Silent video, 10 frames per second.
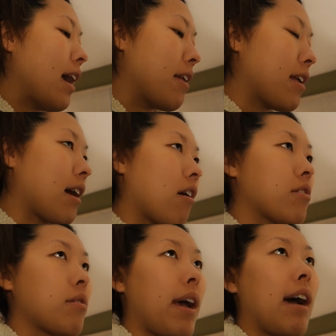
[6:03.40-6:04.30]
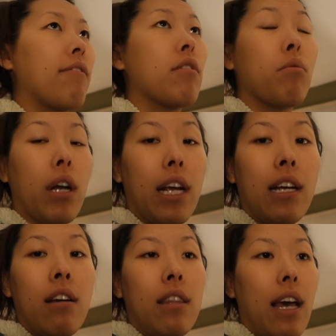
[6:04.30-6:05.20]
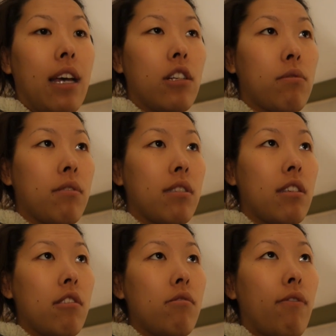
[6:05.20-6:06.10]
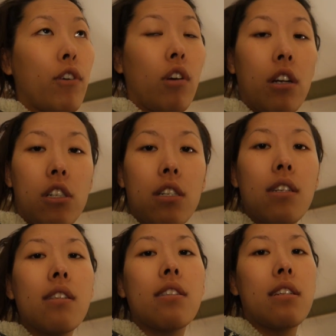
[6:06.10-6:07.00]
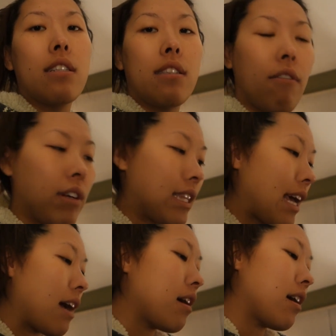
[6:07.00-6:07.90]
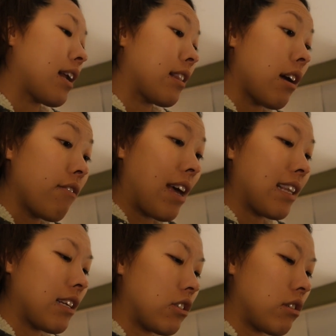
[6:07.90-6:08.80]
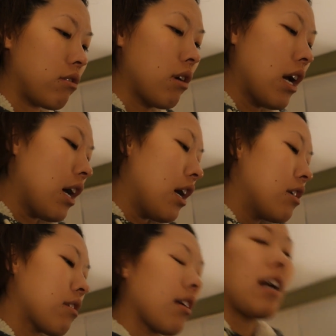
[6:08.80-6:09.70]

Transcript: And then I also have the ring that you're supposed to use for crunches and stuff like that. And I love that thing too. So I